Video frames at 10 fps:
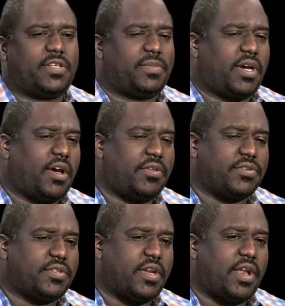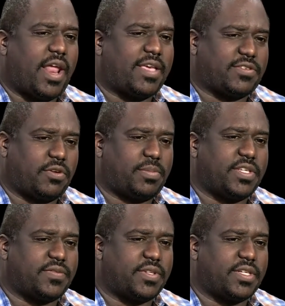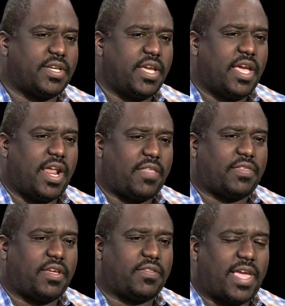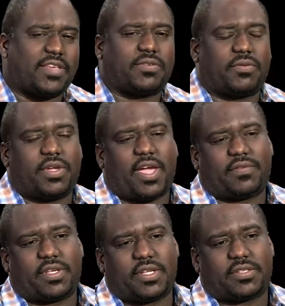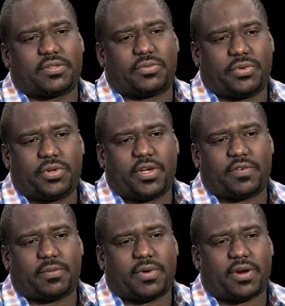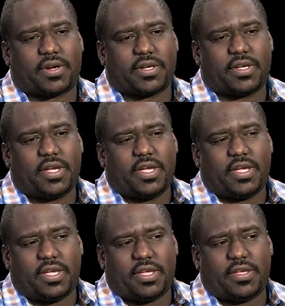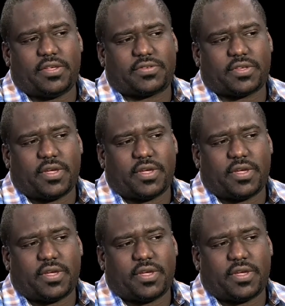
but others not so peacefully. And I think that's what we have to get to the root of in America, is